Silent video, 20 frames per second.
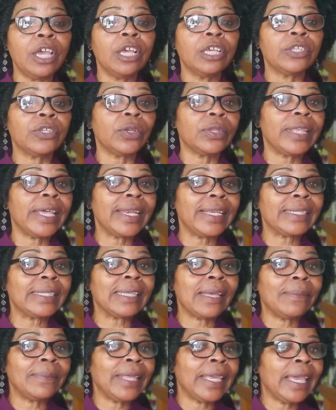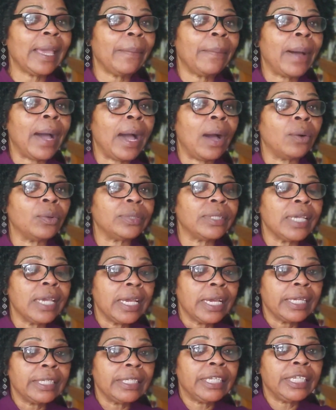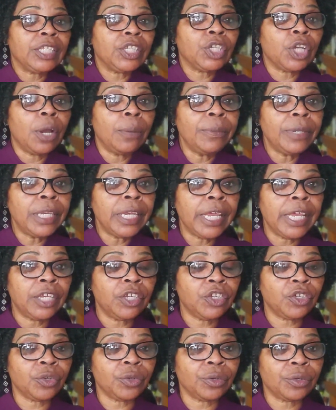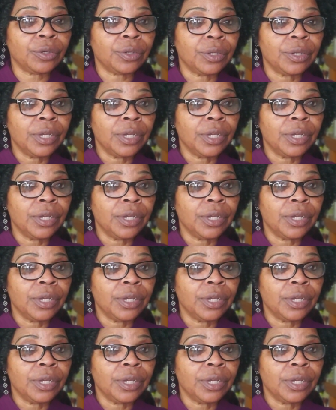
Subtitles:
So there is something about determination,